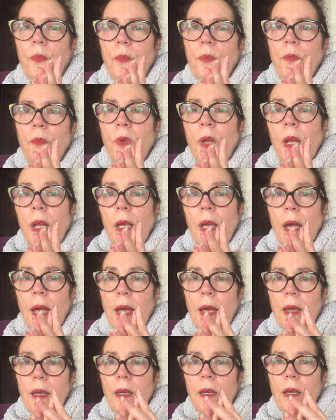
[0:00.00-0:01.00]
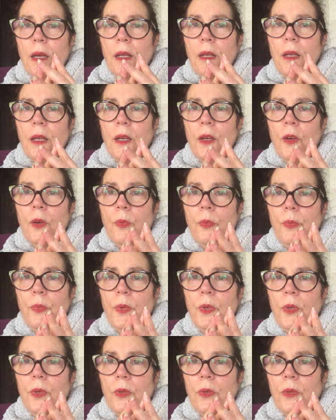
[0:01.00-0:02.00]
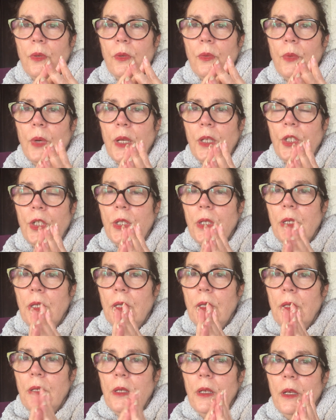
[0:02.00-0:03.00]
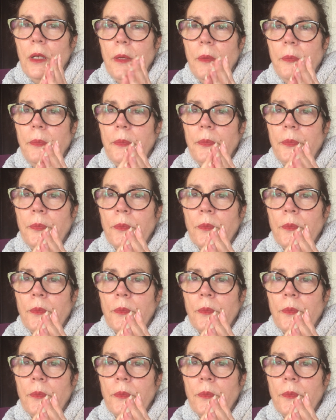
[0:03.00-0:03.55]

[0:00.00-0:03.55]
really hi, and I hope you're watching. And